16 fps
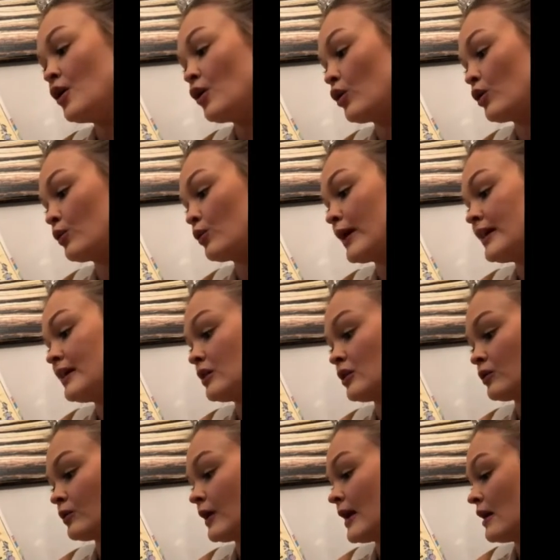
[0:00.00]
or waiting
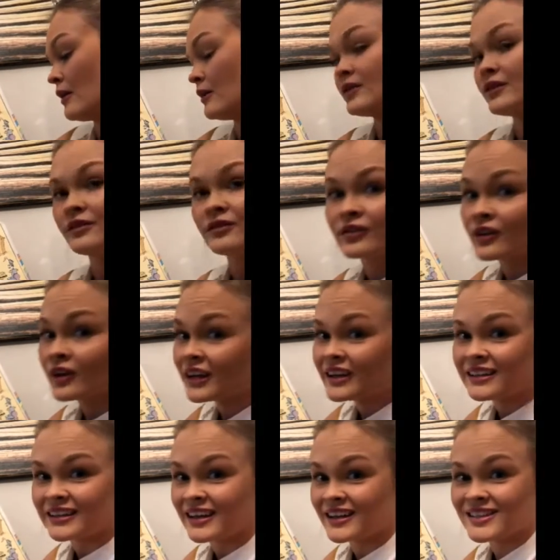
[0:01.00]
around for a
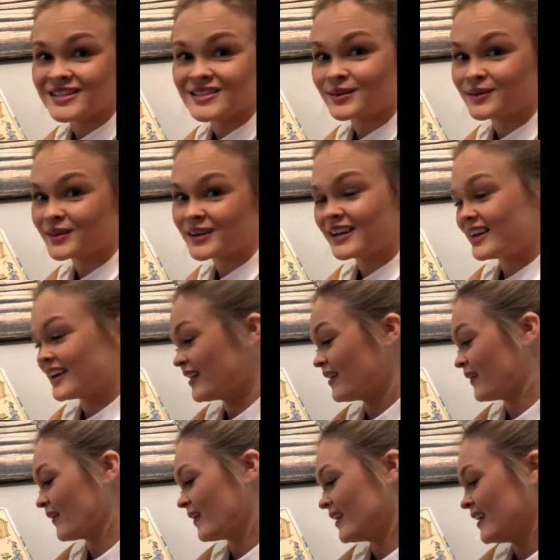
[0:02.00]
yes or a
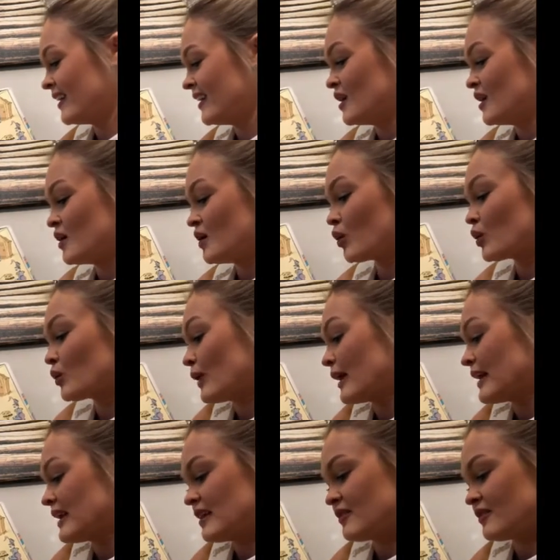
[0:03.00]
no, or
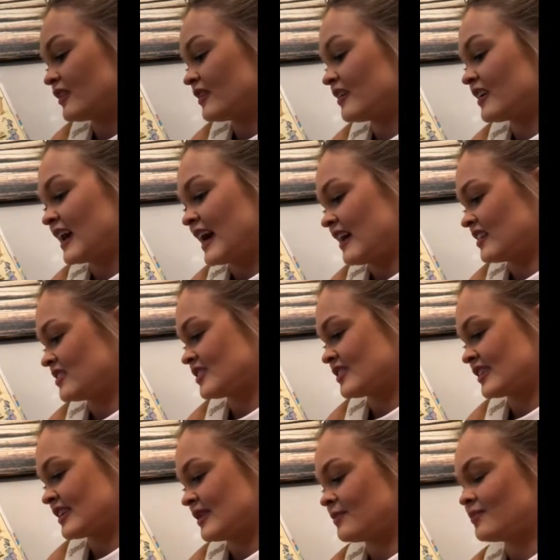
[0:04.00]
waiting for their hair to
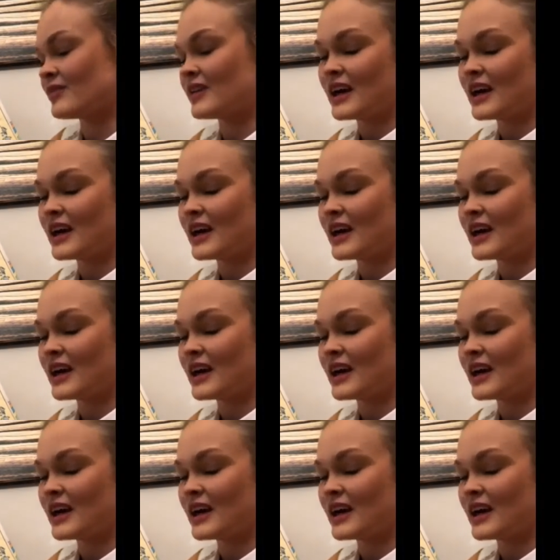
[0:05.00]
grow.